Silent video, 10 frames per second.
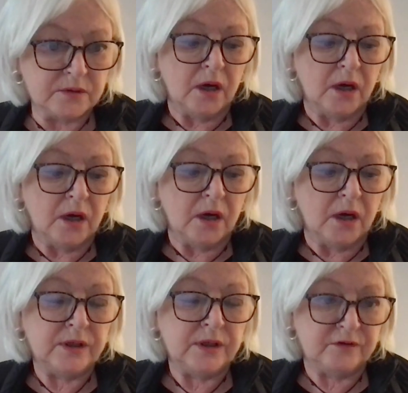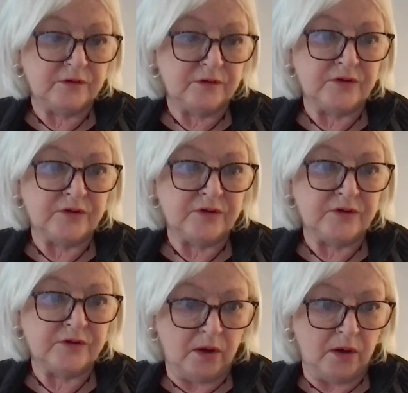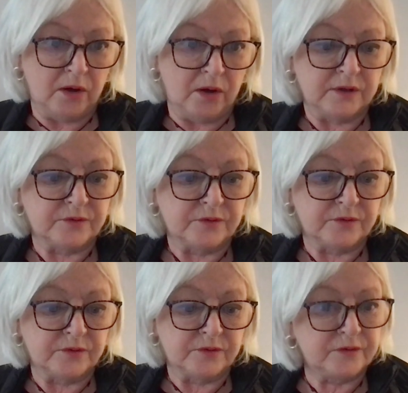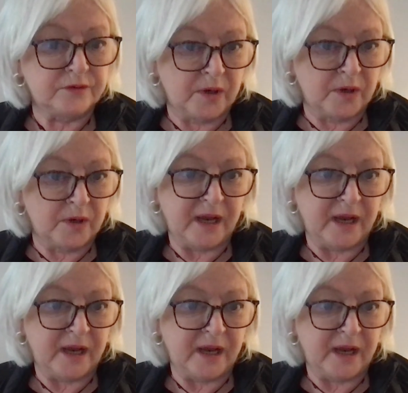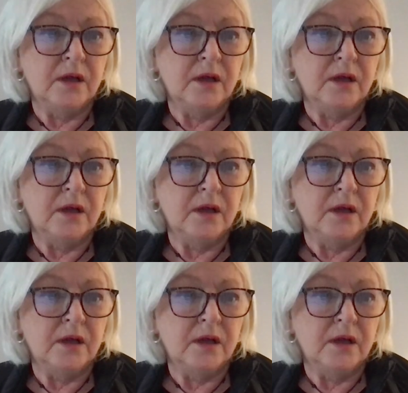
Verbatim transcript: our unit is very small because we're doing small amounts.